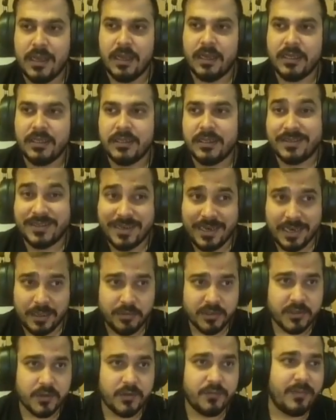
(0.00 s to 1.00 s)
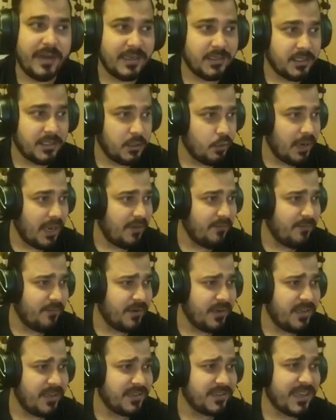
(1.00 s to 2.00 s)
the syllabus of MySQL.
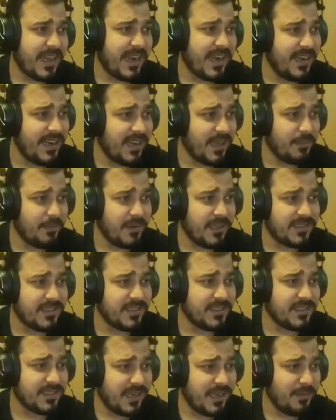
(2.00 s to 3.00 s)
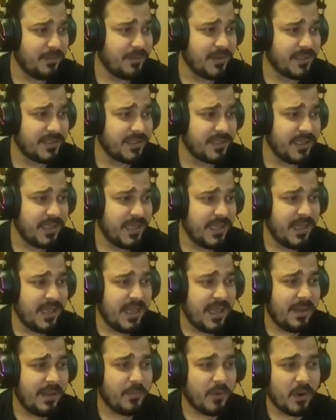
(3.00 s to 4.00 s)
I've designed an amazing syllabus,
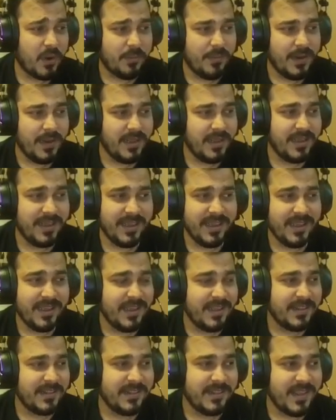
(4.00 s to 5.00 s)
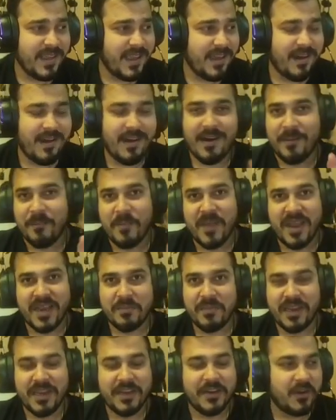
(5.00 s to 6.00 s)
and probably there are
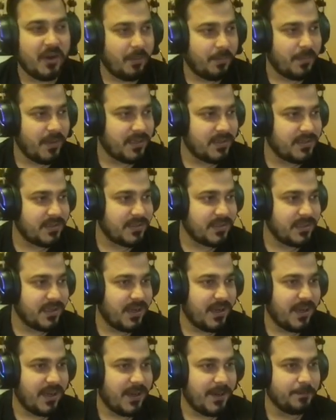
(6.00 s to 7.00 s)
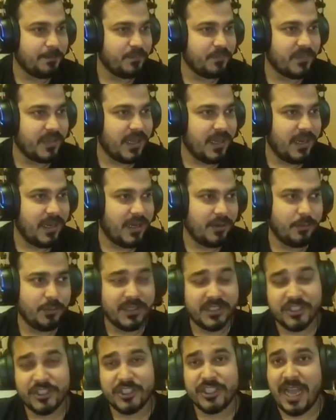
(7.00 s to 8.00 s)
many topics
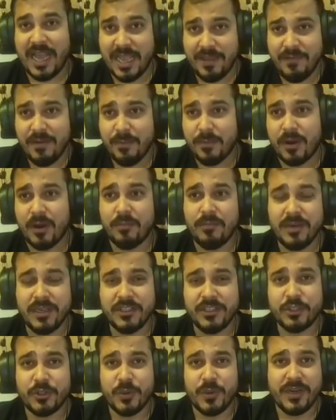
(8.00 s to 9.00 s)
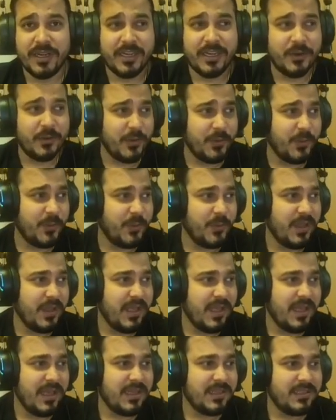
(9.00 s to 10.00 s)
which I will probably show it to you
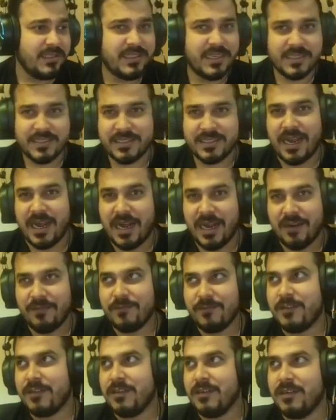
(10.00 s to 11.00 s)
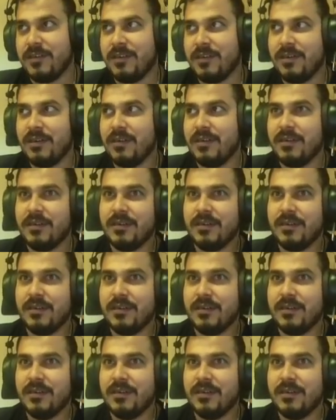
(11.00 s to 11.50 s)
just after,